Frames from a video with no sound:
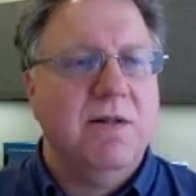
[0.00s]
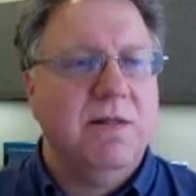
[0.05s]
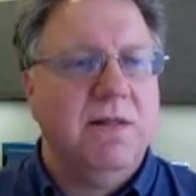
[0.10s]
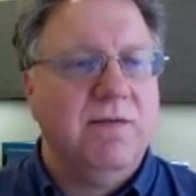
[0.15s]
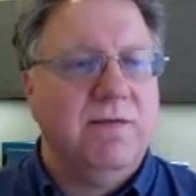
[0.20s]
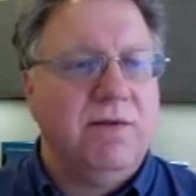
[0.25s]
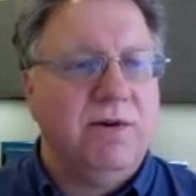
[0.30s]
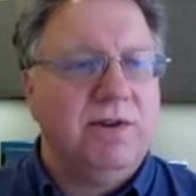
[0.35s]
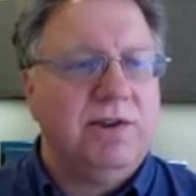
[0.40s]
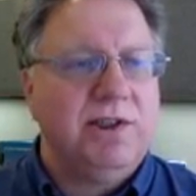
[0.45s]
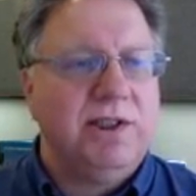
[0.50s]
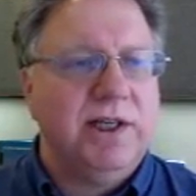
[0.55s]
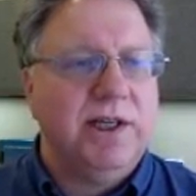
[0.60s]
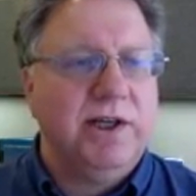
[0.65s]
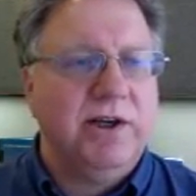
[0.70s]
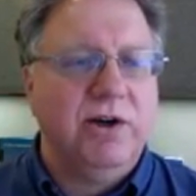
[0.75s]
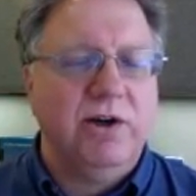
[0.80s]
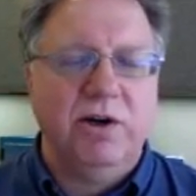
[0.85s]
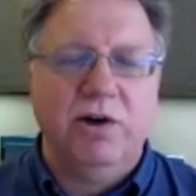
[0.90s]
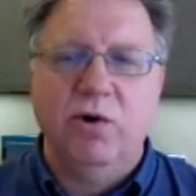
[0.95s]
The first thing
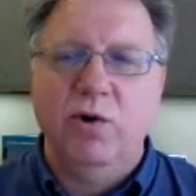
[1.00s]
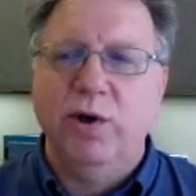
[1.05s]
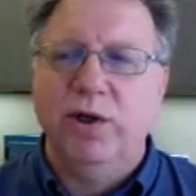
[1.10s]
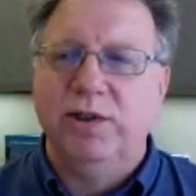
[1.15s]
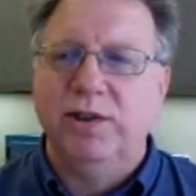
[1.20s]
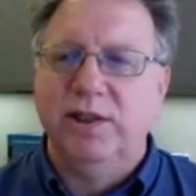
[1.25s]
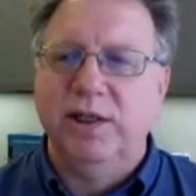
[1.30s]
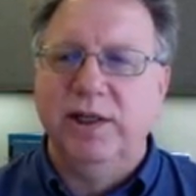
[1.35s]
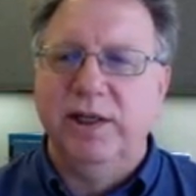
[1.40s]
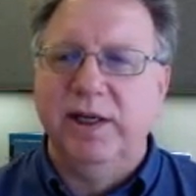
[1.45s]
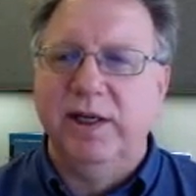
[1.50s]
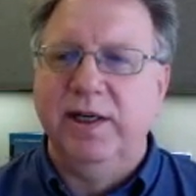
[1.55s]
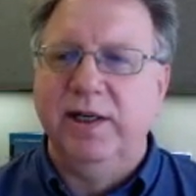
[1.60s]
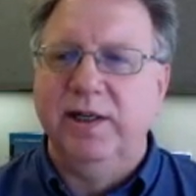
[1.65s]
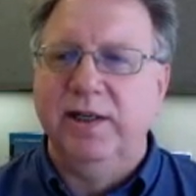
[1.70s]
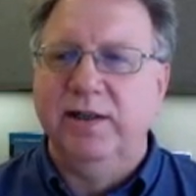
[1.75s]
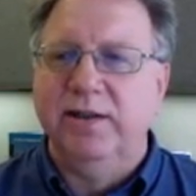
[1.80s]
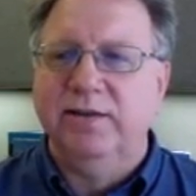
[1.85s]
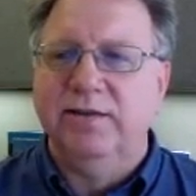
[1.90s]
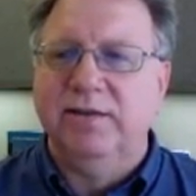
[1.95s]
you're going to need
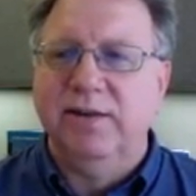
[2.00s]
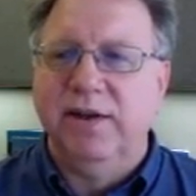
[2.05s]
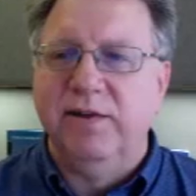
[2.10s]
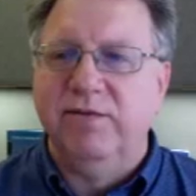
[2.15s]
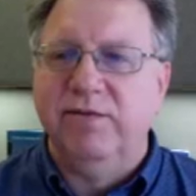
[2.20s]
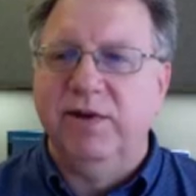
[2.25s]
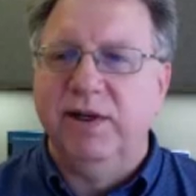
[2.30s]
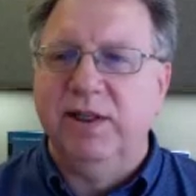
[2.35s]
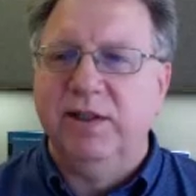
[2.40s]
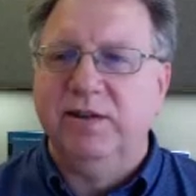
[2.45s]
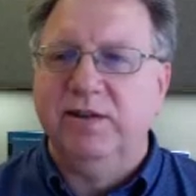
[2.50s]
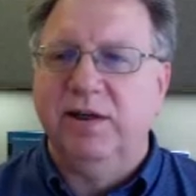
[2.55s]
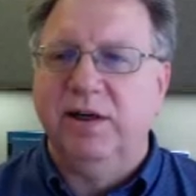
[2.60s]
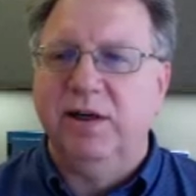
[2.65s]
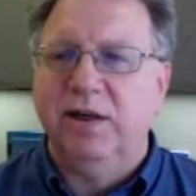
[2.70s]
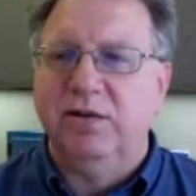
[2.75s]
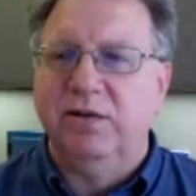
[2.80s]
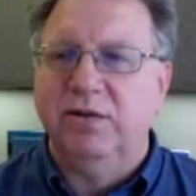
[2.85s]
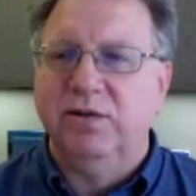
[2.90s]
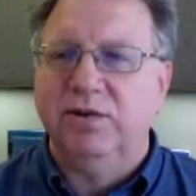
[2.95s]
is the event
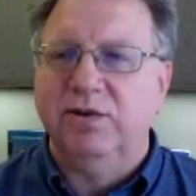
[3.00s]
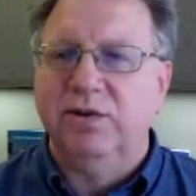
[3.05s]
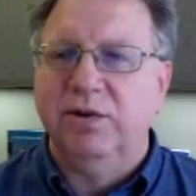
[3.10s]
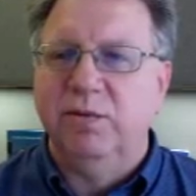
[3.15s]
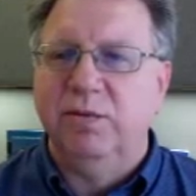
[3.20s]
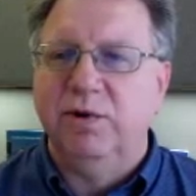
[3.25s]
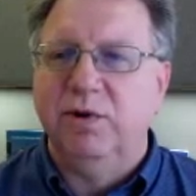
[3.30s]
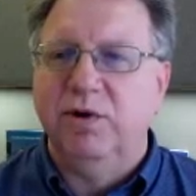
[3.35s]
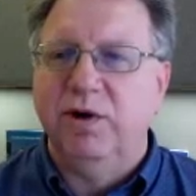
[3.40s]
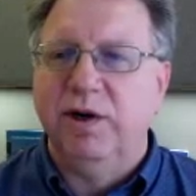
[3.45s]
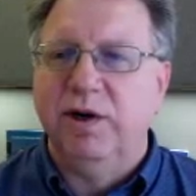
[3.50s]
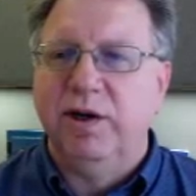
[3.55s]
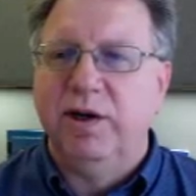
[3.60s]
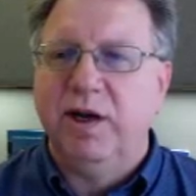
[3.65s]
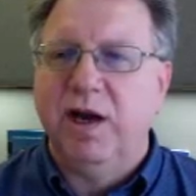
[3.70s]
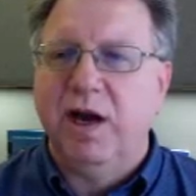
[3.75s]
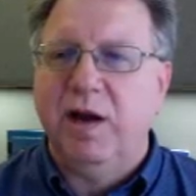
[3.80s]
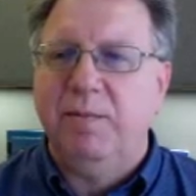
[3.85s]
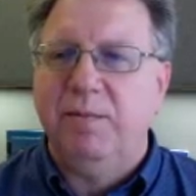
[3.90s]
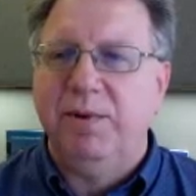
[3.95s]
title. So I'm going to
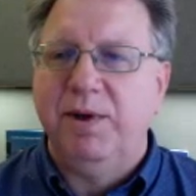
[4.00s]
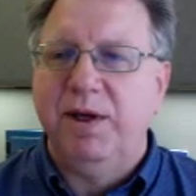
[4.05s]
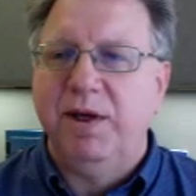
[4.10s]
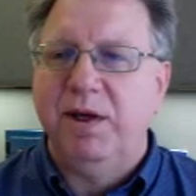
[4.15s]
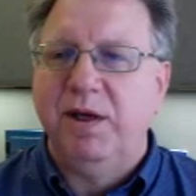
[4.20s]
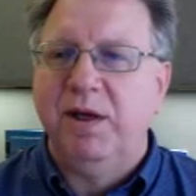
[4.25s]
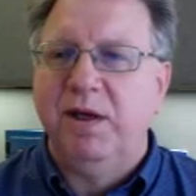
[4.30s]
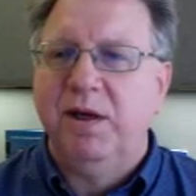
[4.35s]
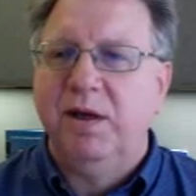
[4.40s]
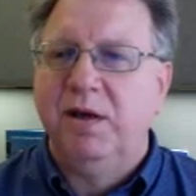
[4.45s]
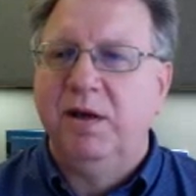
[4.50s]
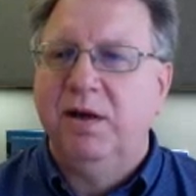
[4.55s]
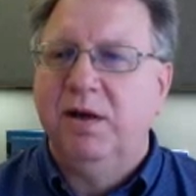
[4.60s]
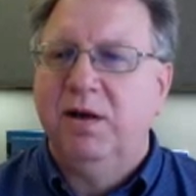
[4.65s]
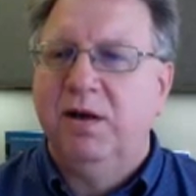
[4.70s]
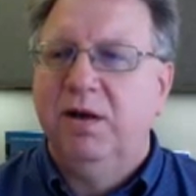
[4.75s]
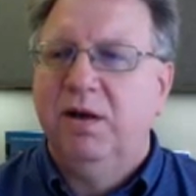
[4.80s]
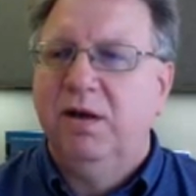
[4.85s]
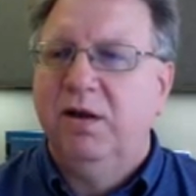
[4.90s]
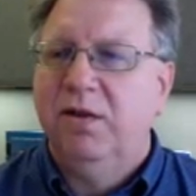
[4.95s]
copy
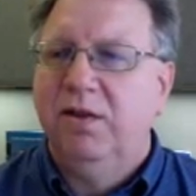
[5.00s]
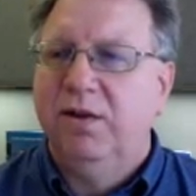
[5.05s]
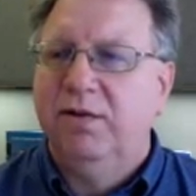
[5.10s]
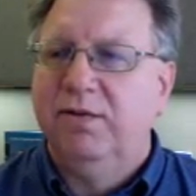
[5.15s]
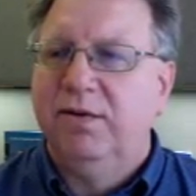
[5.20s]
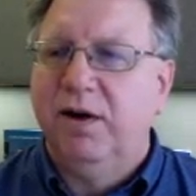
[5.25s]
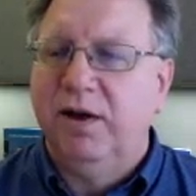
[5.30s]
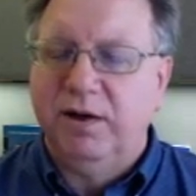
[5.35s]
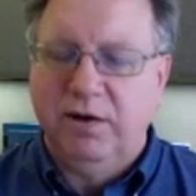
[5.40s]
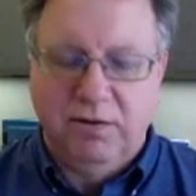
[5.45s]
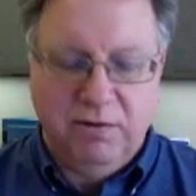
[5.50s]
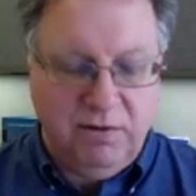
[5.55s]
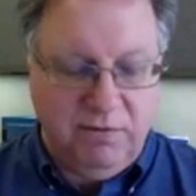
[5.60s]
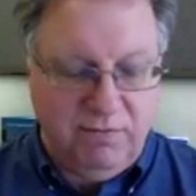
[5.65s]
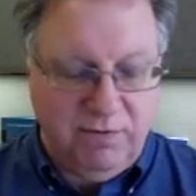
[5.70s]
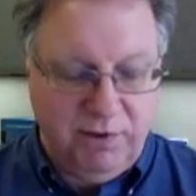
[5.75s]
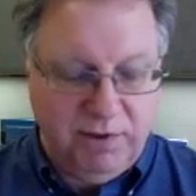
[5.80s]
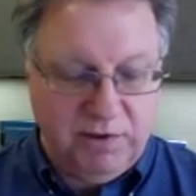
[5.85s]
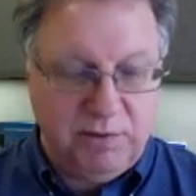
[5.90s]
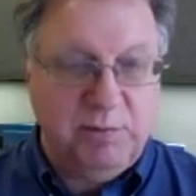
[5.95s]
the title
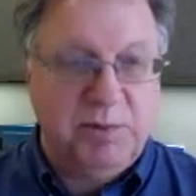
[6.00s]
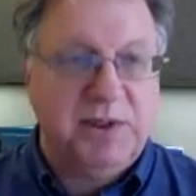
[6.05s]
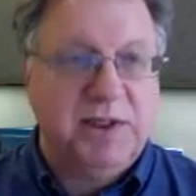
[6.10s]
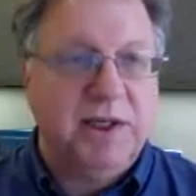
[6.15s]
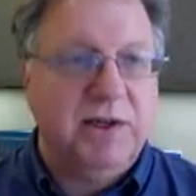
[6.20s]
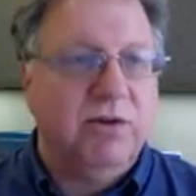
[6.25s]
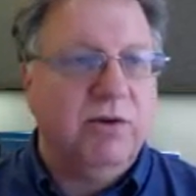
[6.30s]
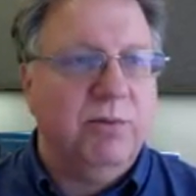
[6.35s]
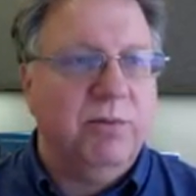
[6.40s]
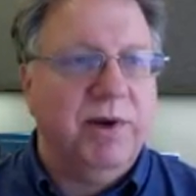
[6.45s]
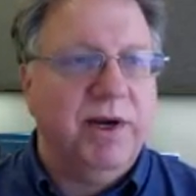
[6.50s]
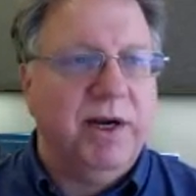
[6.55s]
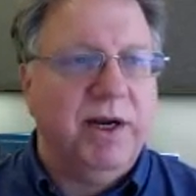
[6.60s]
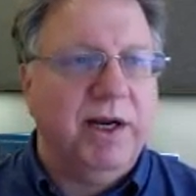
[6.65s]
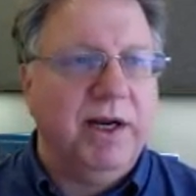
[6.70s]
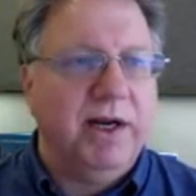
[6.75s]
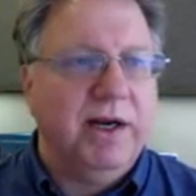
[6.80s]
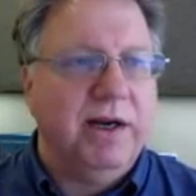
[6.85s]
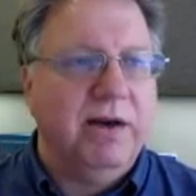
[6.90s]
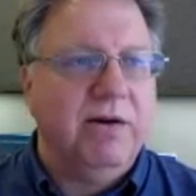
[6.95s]
of this particular
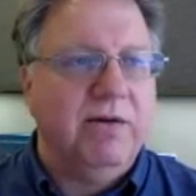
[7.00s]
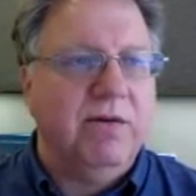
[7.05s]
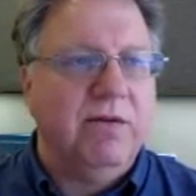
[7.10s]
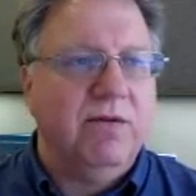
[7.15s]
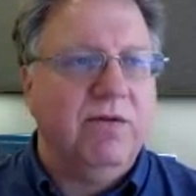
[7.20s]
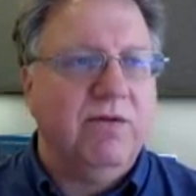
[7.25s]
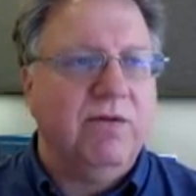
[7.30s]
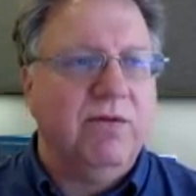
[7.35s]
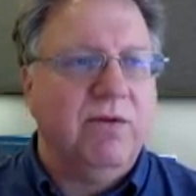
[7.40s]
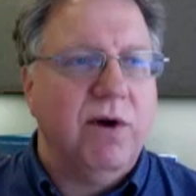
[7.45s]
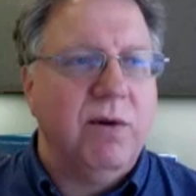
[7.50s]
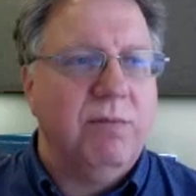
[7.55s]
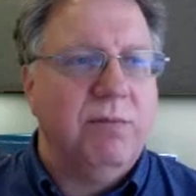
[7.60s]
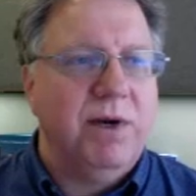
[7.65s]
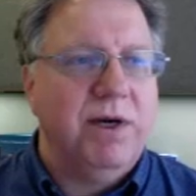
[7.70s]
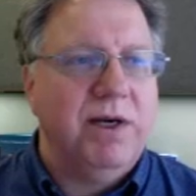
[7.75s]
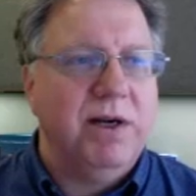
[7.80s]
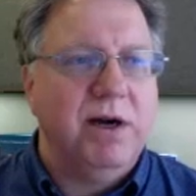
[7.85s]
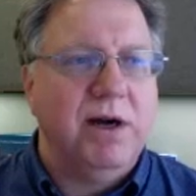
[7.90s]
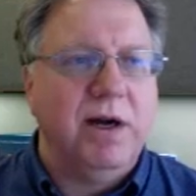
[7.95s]
meeting from
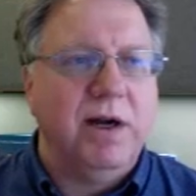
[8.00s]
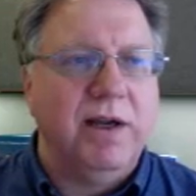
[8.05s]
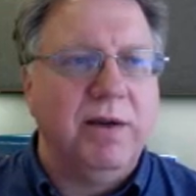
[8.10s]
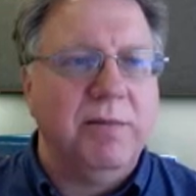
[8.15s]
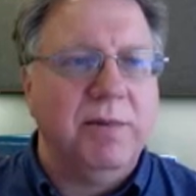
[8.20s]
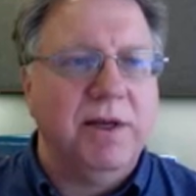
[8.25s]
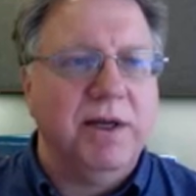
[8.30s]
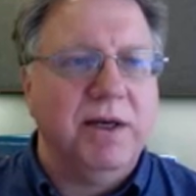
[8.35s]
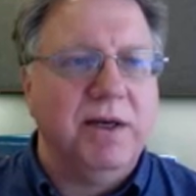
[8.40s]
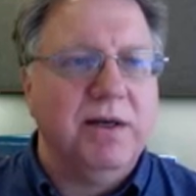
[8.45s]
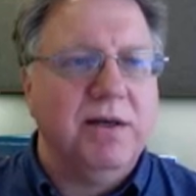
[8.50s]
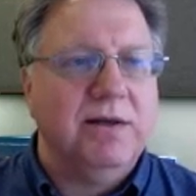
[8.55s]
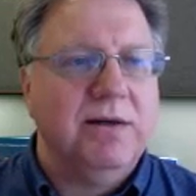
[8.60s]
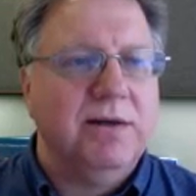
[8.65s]
my document,